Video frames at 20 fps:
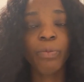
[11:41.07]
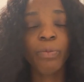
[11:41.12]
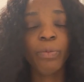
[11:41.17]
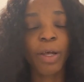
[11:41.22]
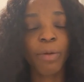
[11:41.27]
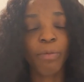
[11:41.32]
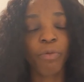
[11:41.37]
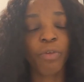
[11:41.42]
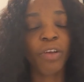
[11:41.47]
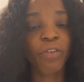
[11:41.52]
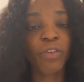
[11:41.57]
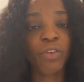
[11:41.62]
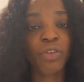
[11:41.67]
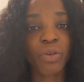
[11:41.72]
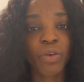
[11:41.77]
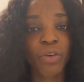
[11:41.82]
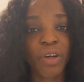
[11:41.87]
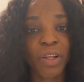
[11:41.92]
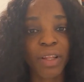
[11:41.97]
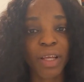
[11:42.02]
I'm grateful to
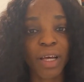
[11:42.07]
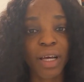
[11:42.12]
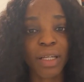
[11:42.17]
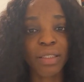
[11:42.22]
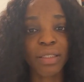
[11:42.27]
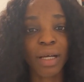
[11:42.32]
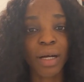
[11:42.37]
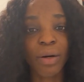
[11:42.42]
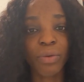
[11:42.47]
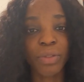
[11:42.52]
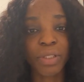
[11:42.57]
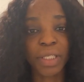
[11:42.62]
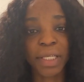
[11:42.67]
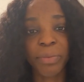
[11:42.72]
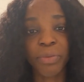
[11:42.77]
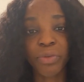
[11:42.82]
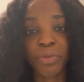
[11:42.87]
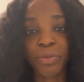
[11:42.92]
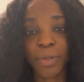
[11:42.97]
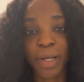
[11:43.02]
God that I was
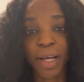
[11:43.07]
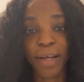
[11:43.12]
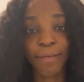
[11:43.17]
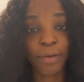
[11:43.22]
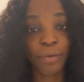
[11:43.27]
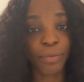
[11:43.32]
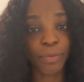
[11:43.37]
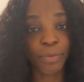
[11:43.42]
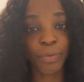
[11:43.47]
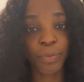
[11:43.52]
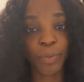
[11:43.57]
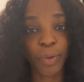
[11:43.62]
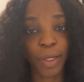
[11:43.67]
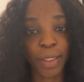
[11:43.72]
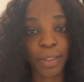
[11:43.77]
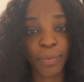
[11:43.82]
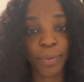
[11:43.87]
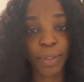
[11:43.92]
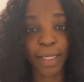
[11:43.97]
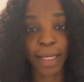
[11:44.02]
able to have a good
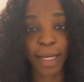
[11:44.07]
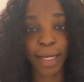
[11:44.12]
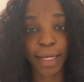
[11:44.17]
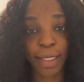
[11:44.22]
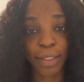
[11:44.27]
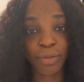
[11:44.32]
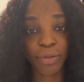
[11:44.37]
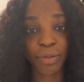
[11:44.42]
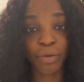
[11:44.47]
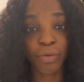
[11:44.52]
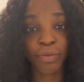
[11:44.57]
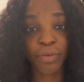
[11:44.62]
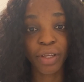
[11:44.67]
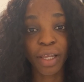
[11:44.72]
grade regardless of